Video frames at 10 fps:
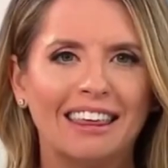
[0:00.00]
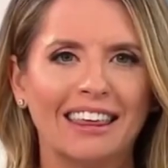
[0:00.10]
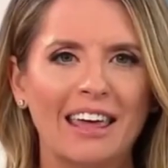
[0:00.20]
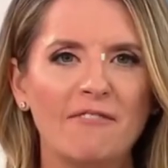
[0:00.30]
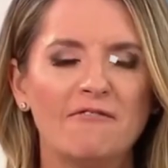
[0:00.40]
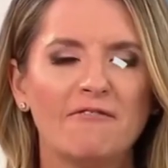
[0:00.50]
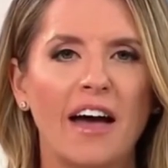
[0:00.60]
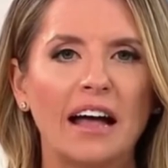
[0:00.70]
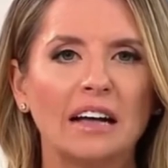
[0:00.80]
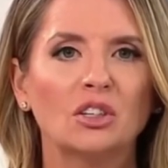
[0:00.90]
The
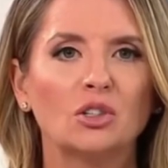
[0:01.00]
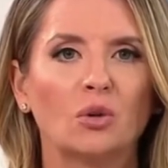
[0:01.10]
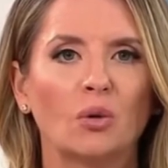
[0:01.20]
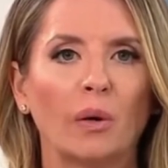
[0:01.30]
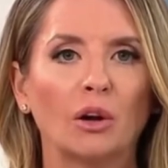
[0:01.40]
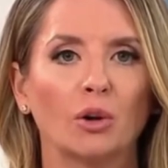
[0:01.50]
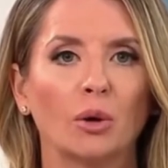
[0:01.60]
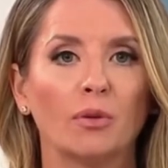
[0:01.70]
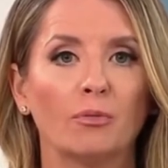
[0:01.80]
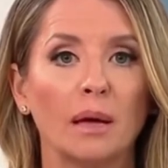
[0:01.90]
fastest growing
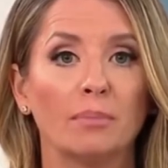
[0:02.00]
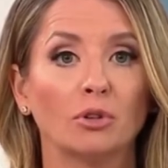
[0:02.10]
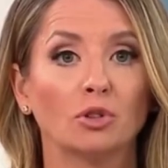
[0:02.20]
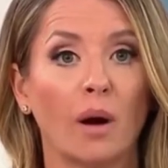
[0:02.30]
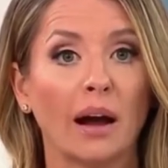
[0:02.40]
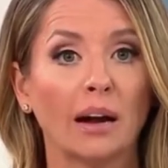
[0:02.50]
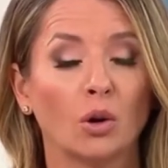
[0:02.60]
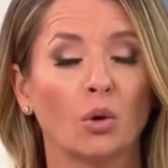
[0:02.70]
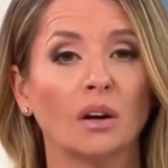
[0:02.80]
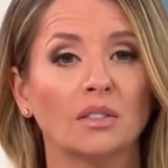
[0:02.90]
group of people trying to
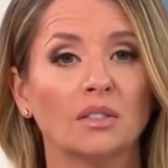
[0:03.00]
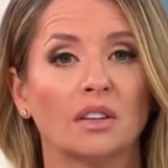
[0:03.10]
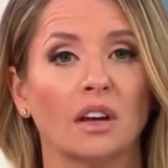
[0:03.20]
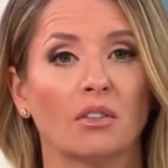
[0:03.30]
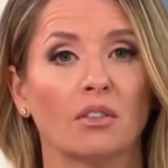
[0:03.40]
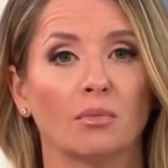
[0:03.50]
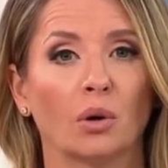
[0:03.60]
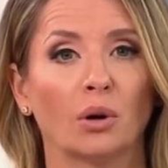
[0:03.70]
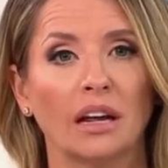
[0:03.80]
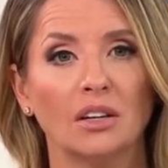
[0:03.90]
cross the southern
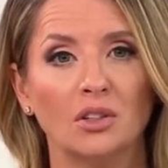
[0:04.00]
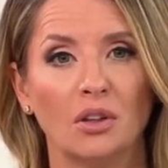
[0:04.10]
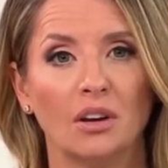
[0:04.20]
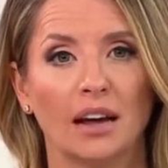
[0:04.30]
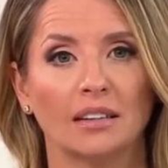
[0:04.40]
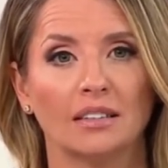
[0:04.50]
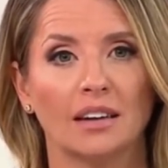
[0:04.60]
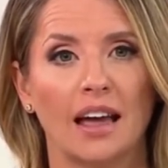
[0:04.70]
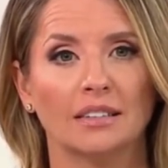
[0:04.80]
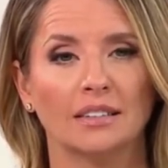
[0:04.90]
border into the United
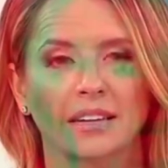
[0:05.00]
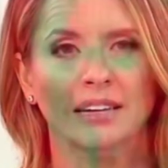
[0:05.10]
States.